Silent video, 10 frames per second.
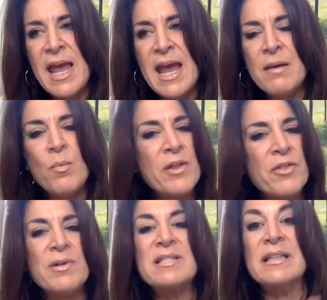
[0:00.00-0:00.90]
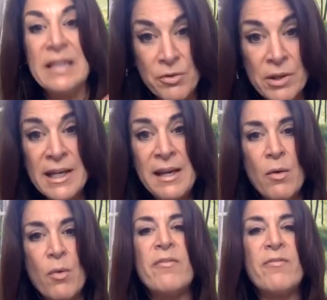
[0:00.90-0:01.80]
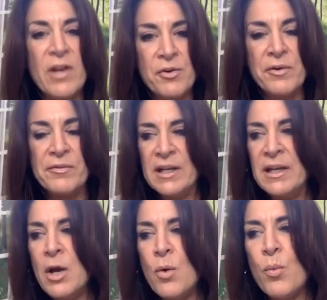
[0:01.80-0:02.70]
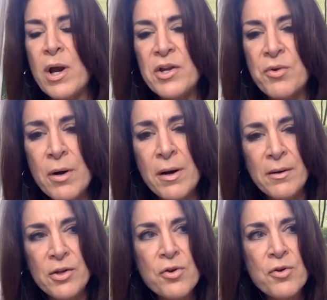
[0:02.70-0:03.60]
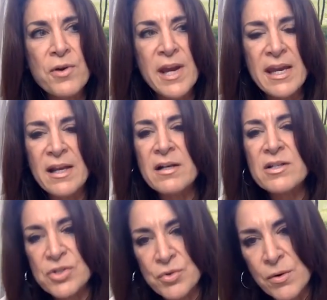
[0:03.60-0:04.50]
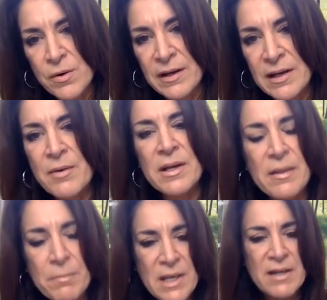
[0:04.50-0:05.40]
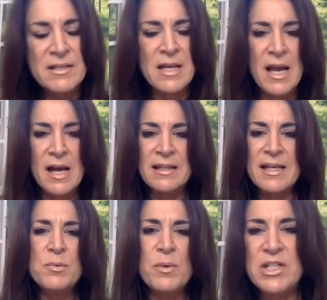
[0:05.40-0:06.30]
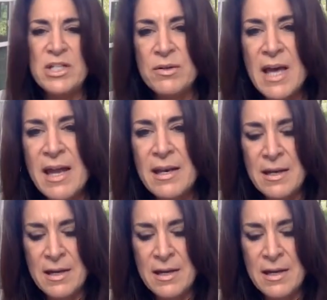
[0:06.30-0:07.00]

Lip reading: And whether it's literally or figuratively, where you're creating a story. Now, because unless we do that,